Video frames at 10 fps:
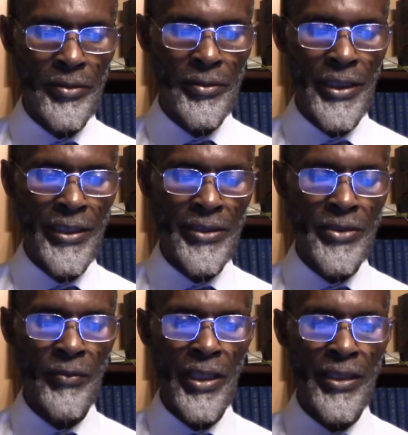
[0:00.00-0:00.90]

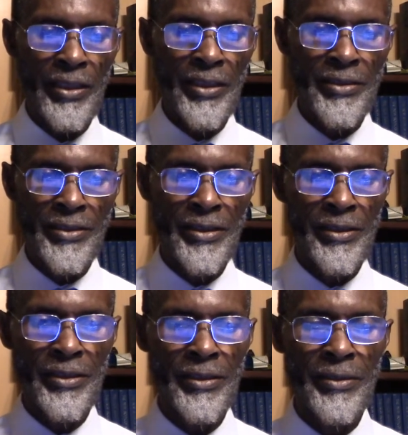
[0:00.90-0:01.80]
X, Y, or
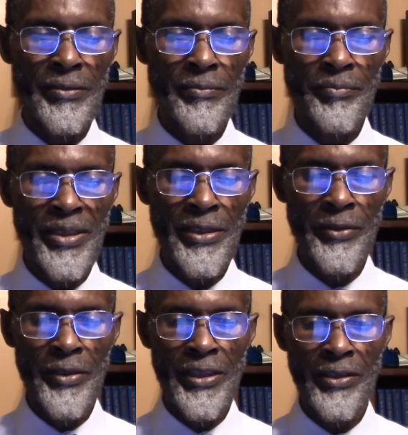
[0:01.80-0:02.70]
Z
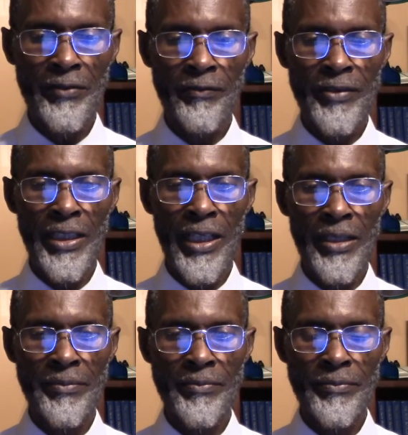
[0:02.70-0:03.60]
period of
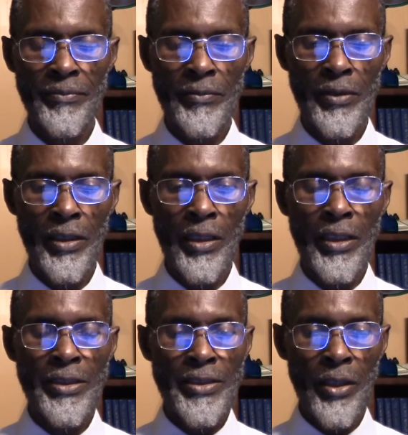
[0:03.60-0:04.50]
time.
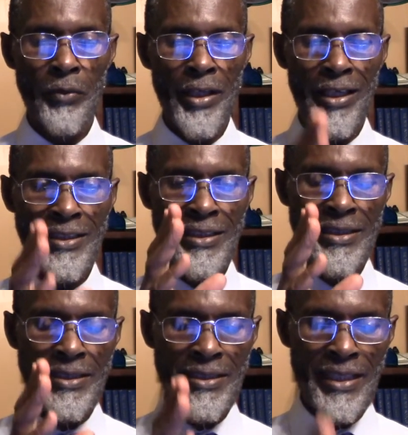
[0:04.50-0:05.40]
So we are in the
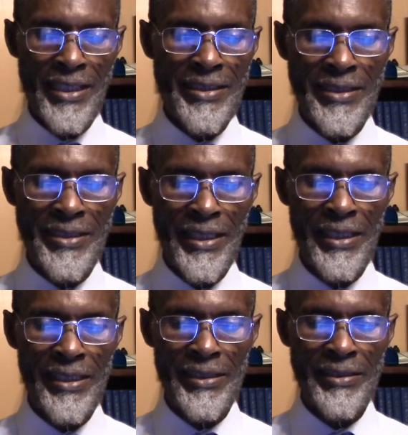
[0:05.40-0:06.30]
sixth
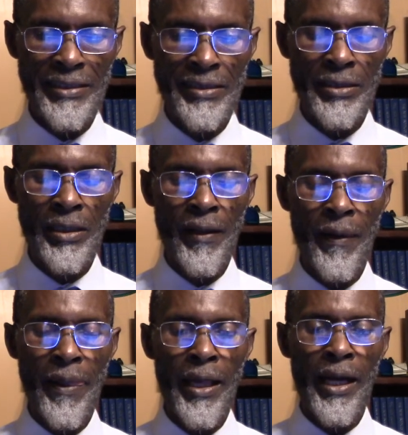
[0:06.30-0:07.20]
seal
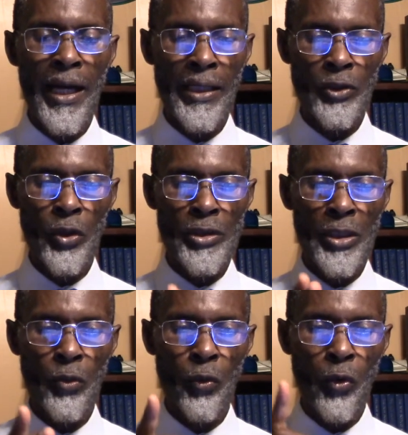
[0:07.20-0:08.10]
and
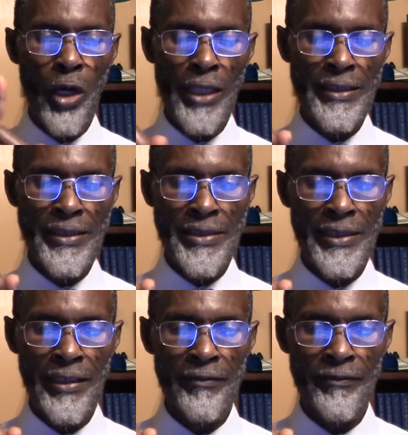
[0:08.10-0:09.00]
only one is
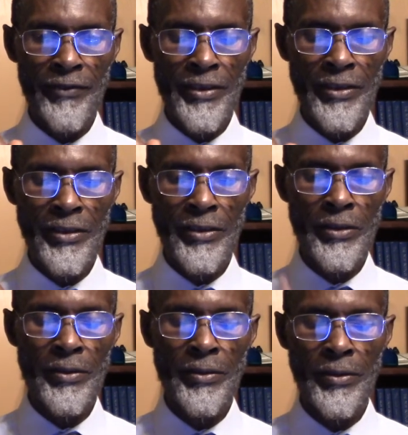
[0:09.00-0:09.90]
left.
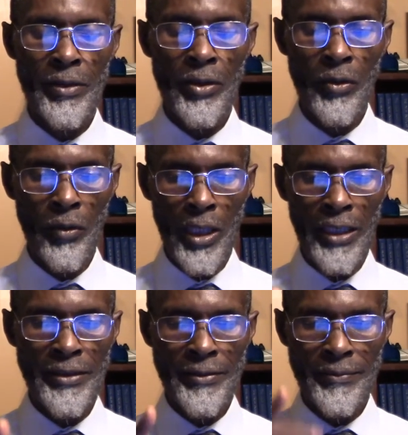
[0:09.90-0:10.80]
One.